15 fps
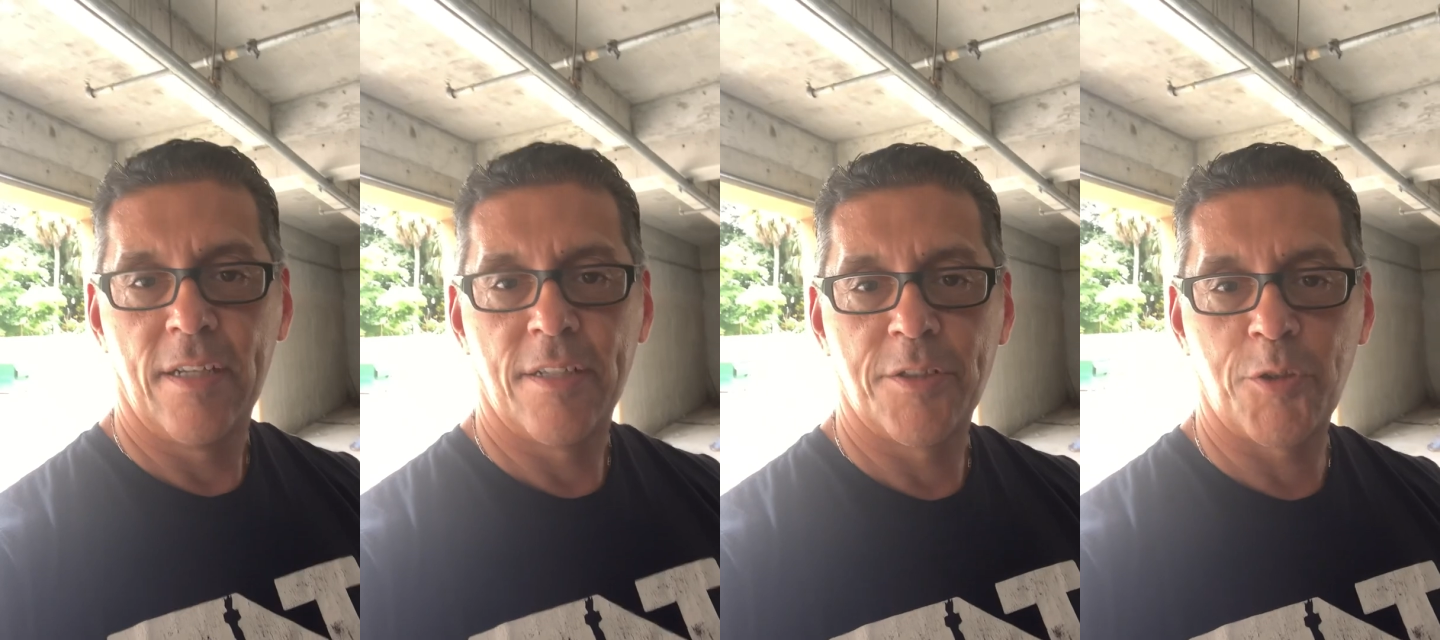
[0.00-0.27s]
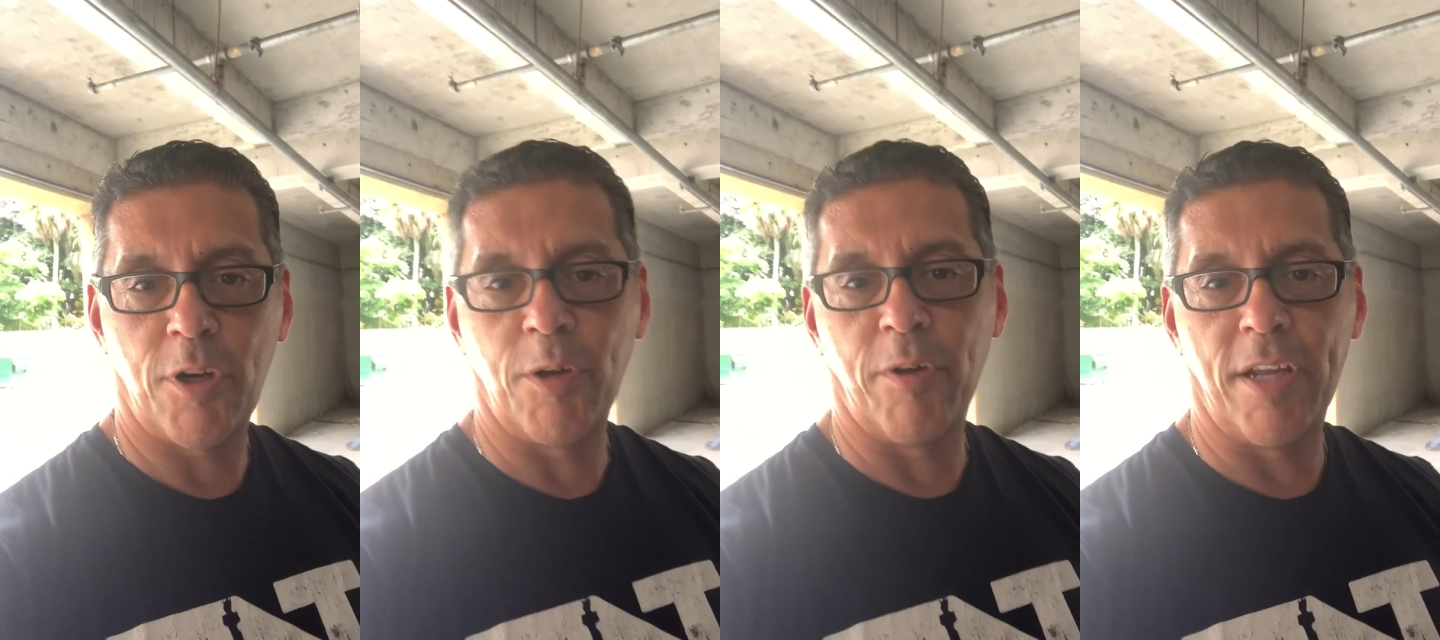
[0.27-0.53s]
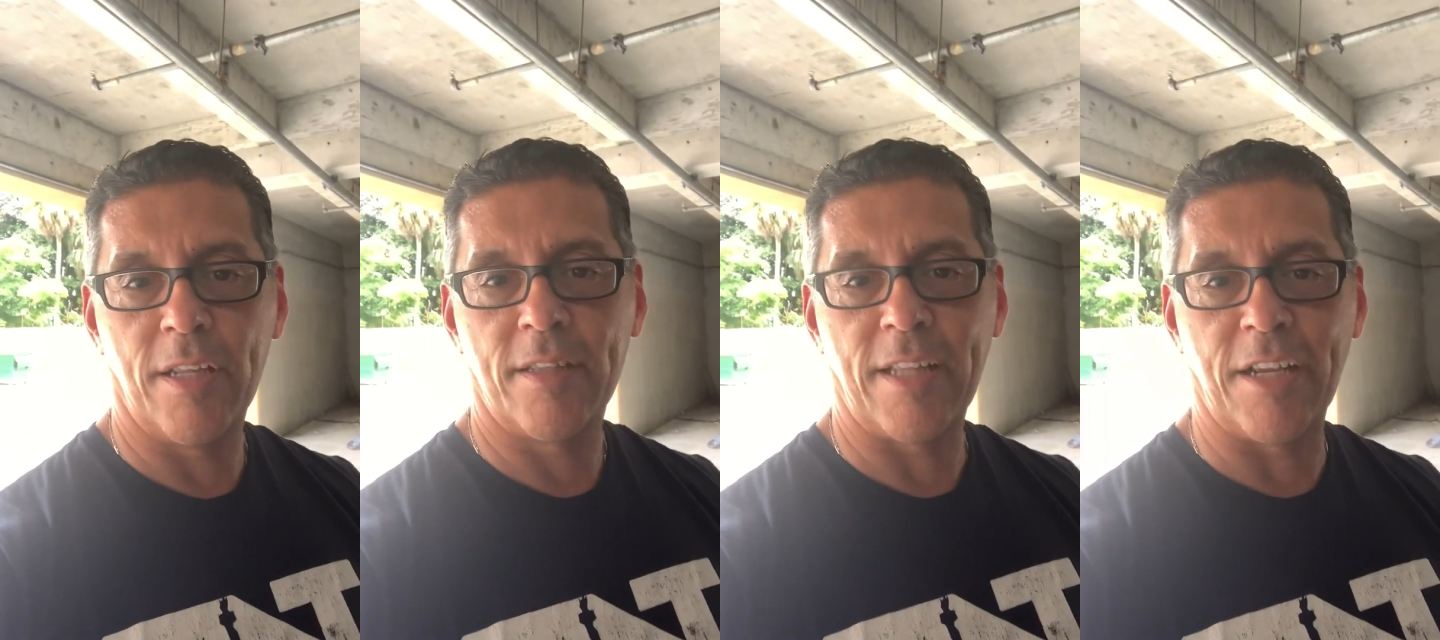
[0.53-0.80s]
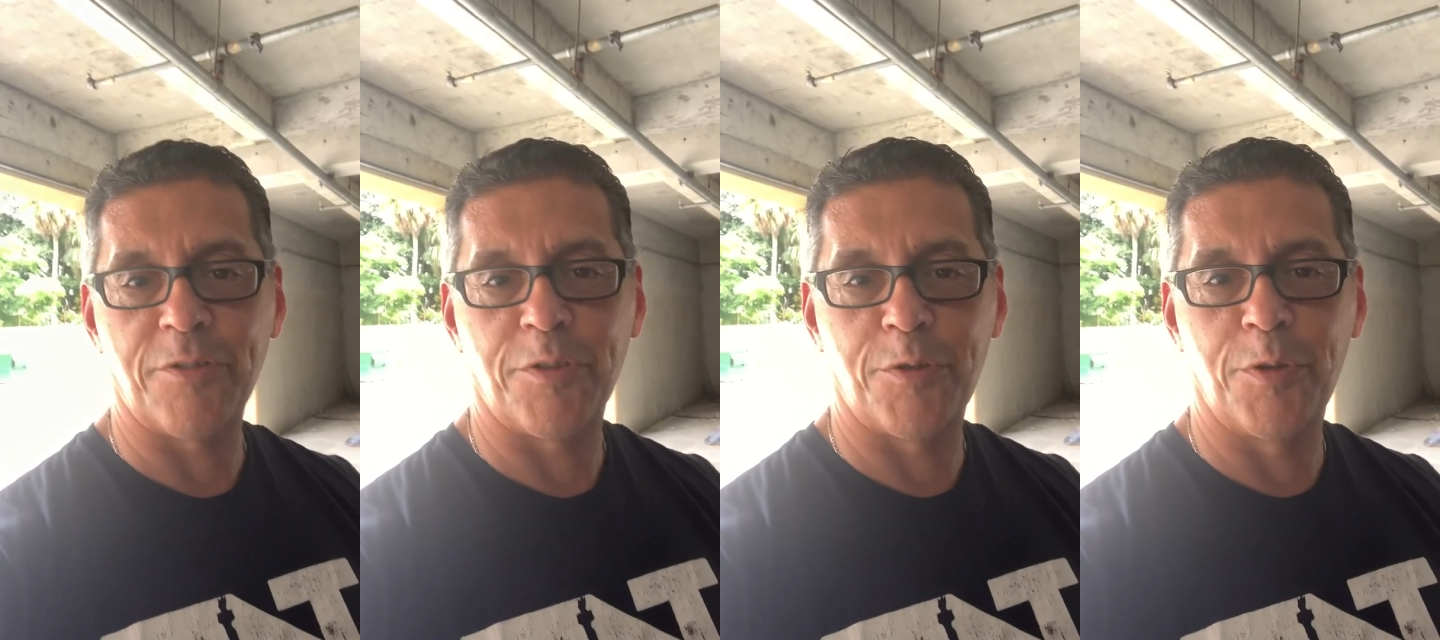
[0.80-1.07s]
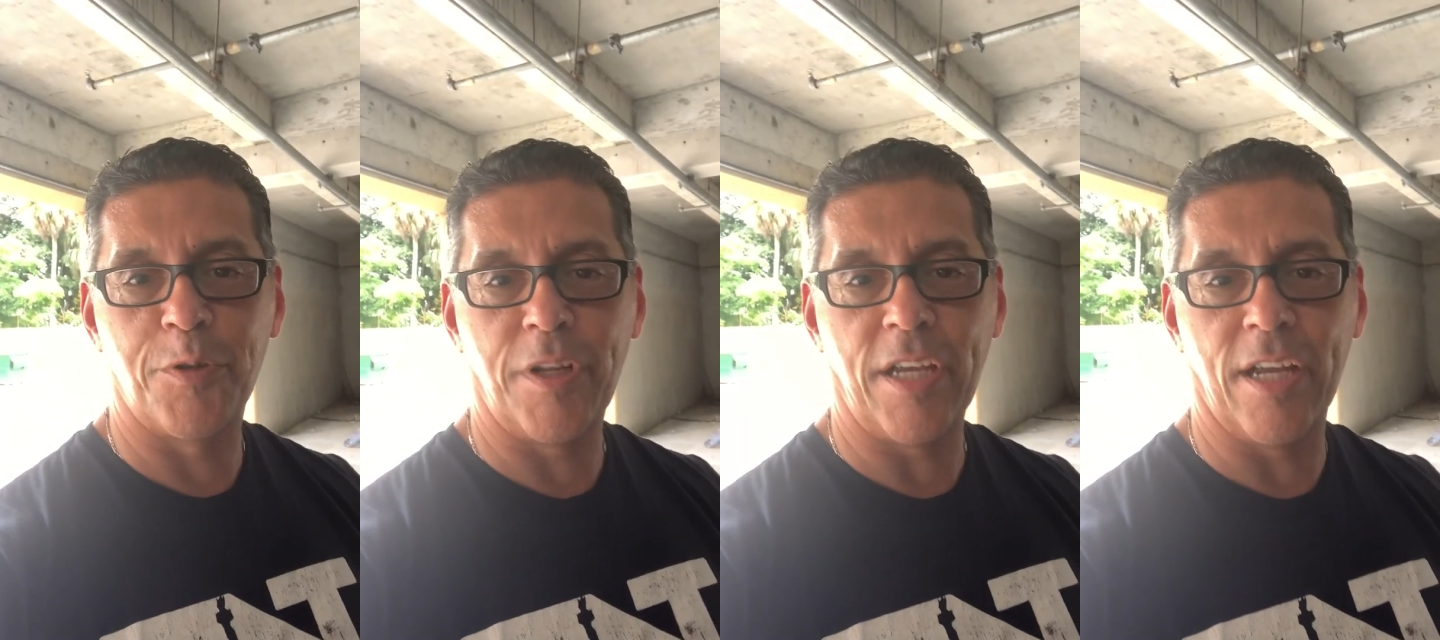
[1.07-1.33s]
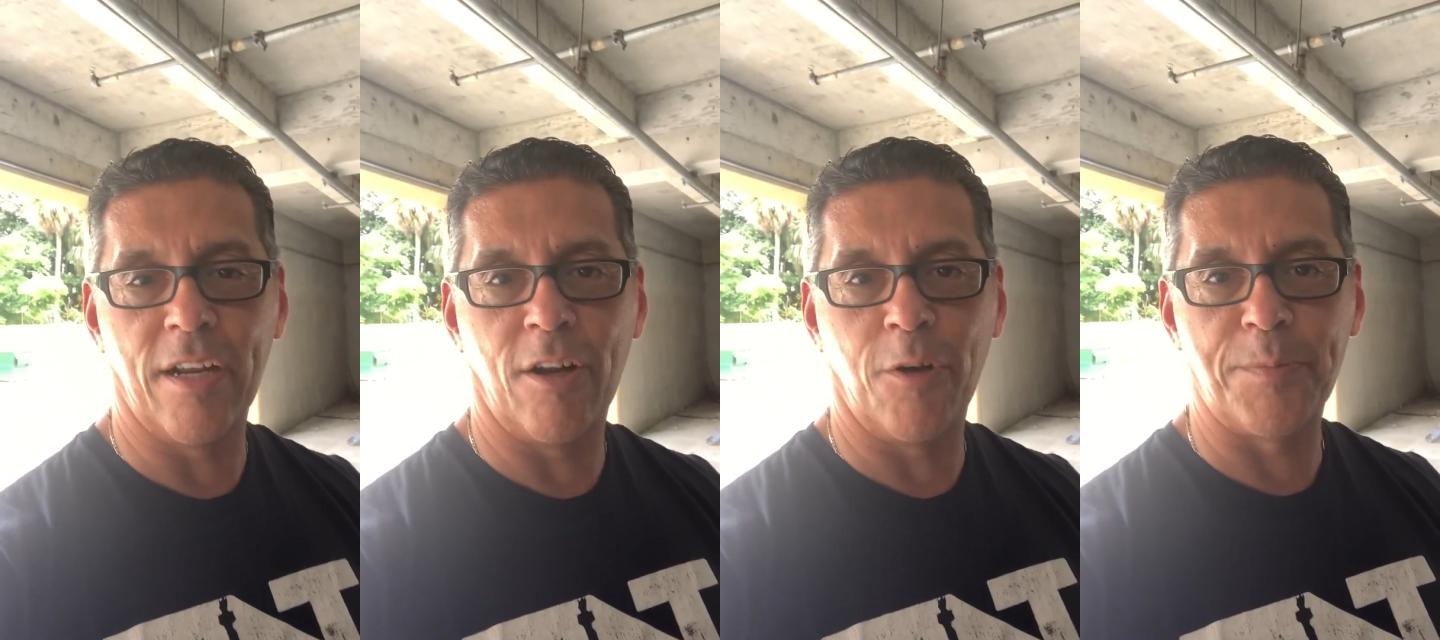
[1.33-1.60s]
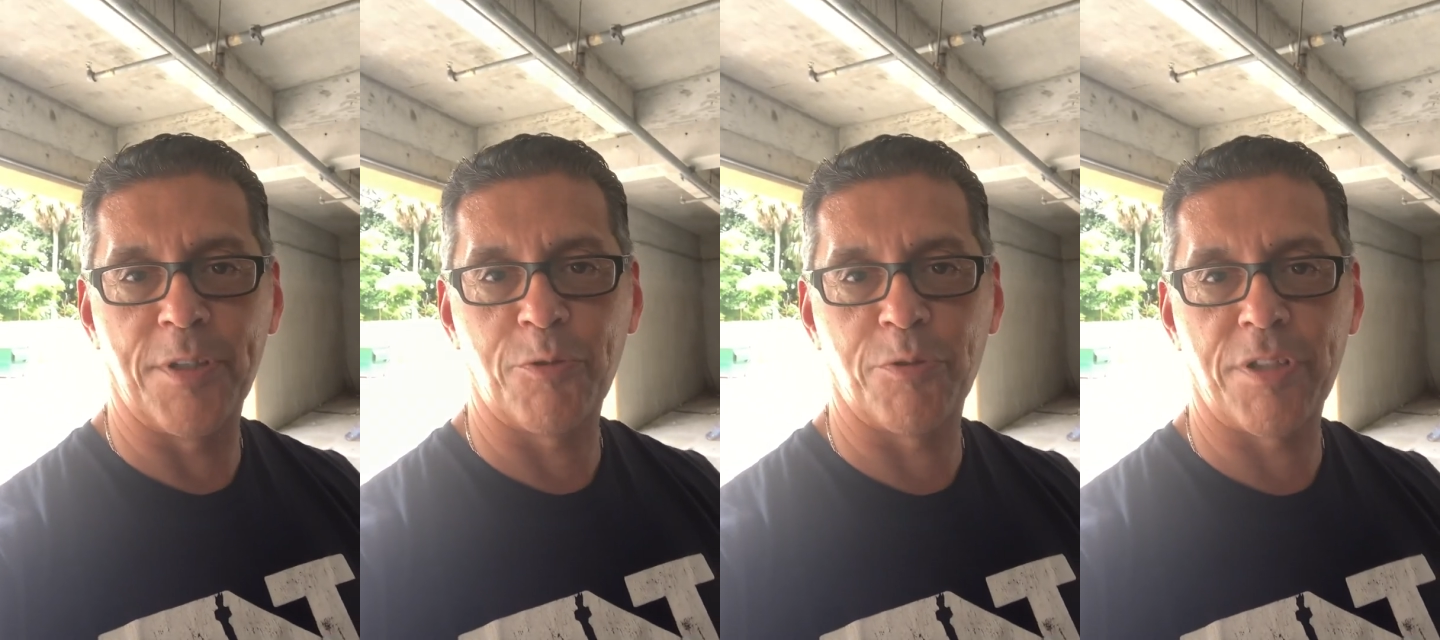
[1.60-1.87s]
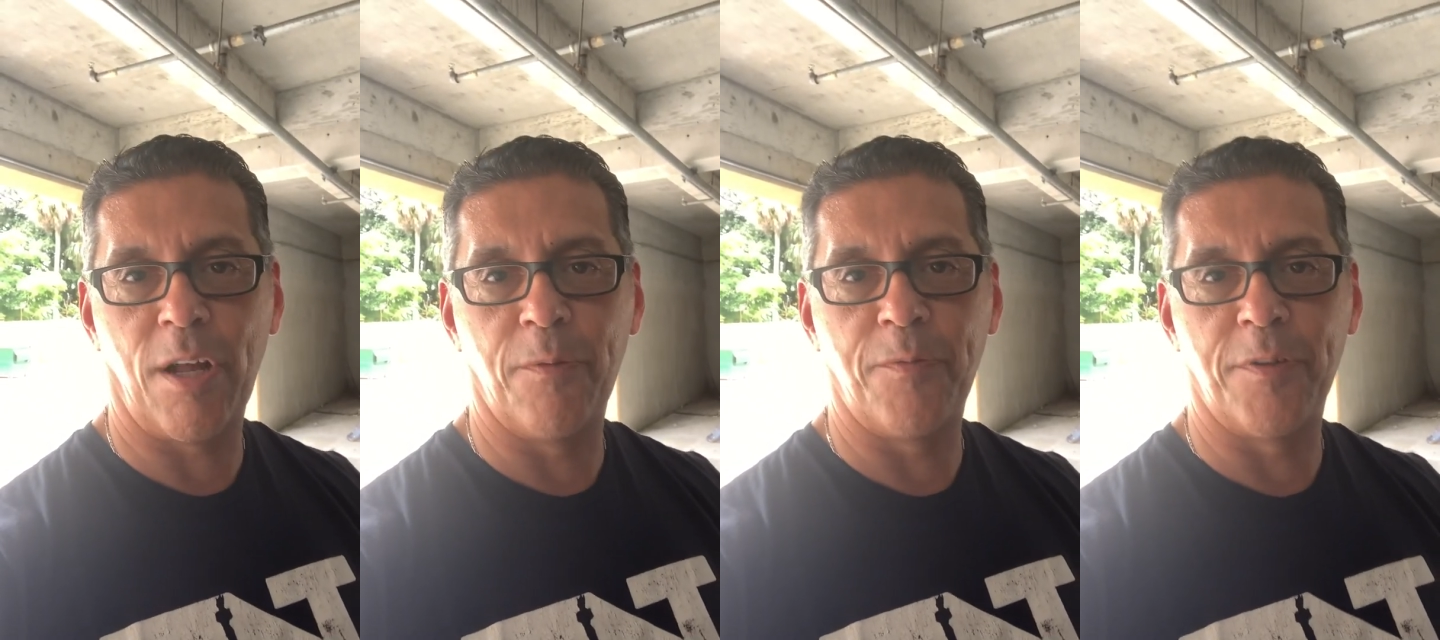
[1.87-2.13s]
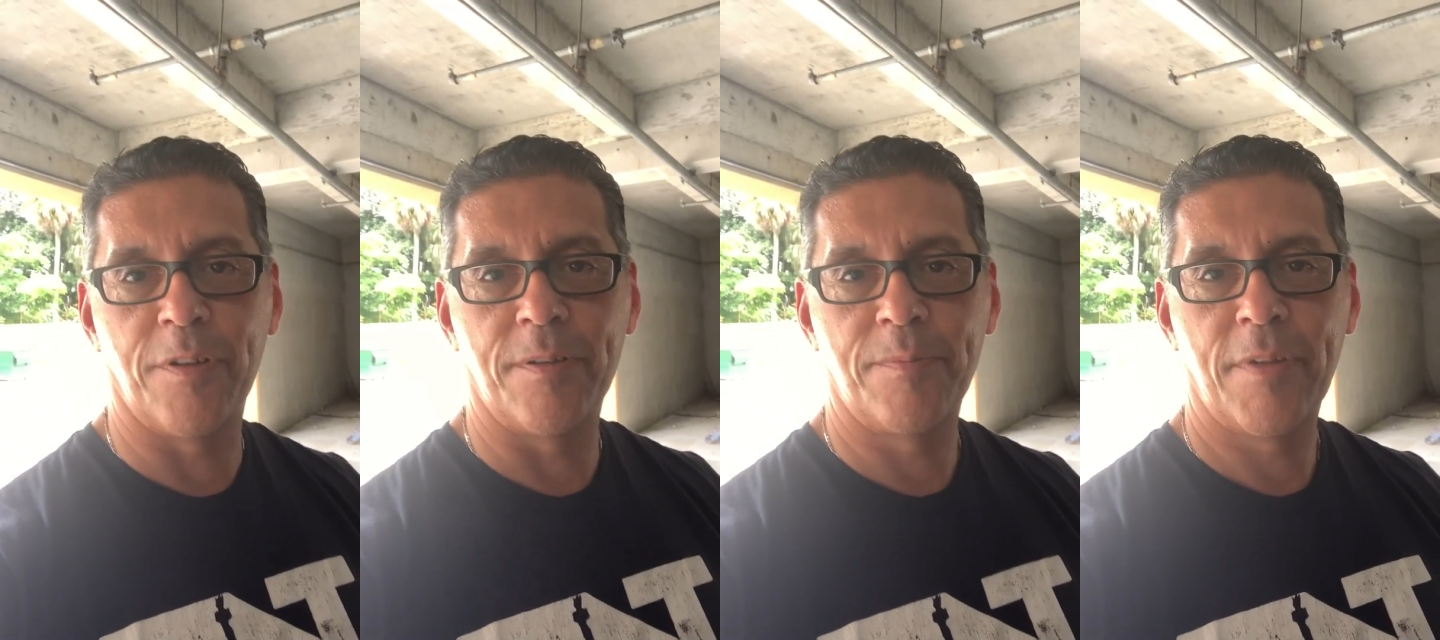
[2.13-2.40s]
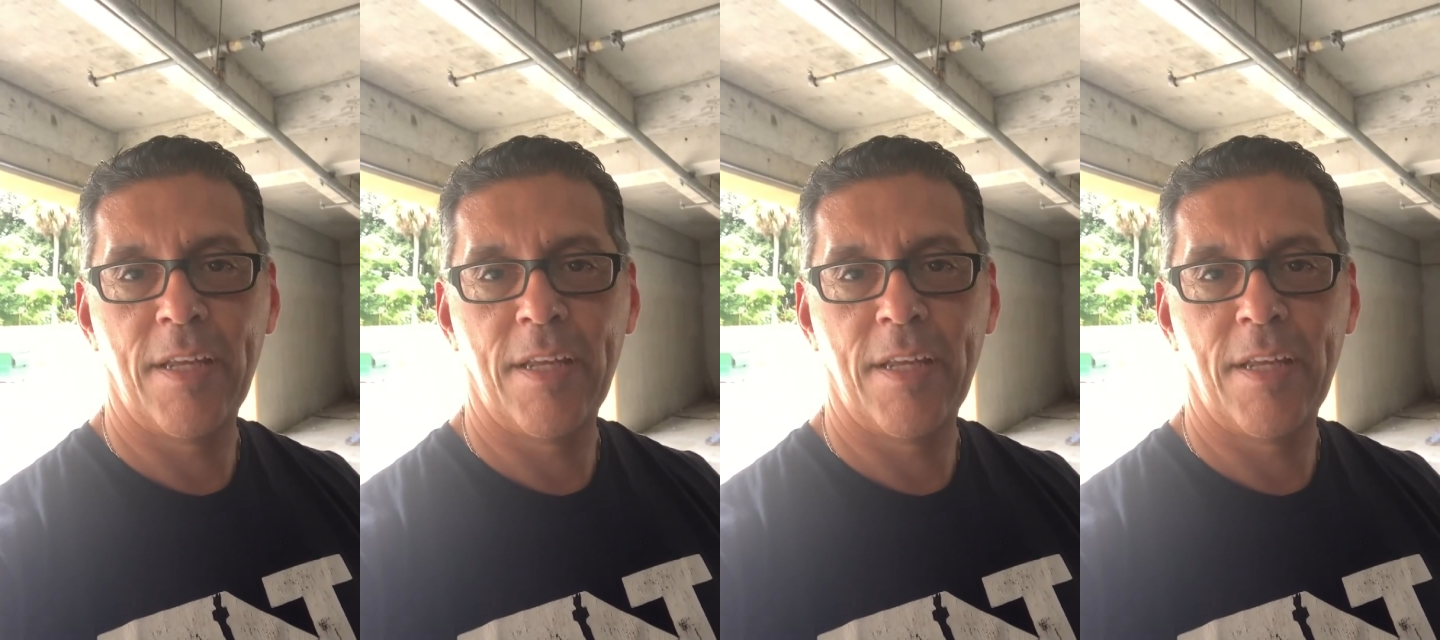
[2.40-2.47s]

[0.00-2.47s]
So anyway, thanks for tuning in. Hope this was helpful,